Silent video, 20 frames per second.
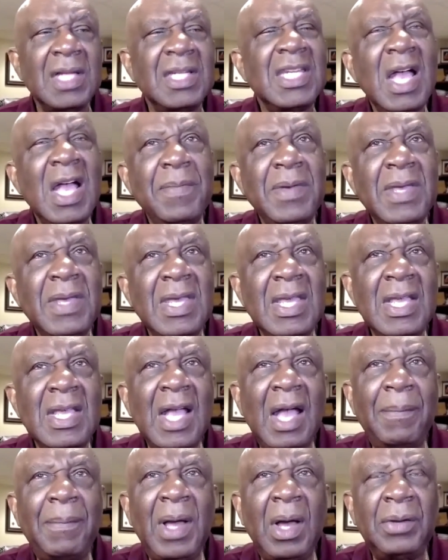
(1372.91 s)
Tell me
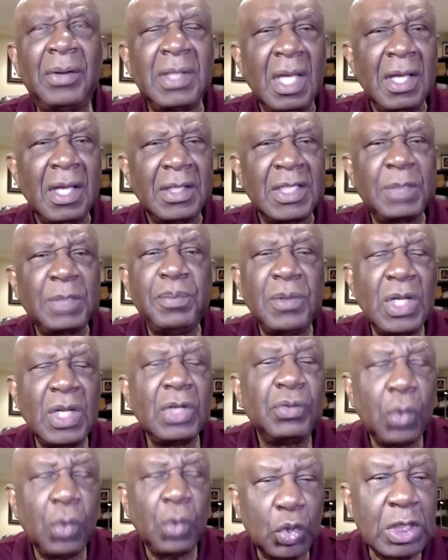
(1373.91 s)
about
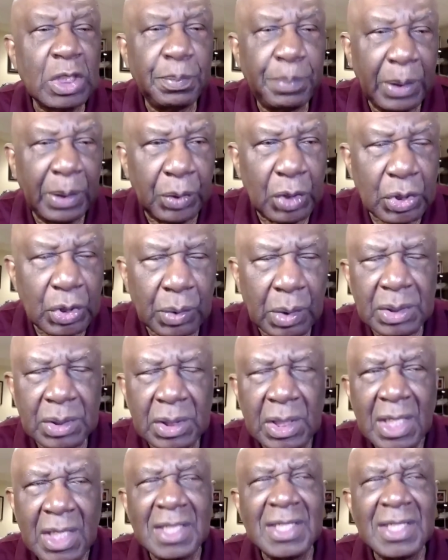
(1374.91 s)
Negro spirituals.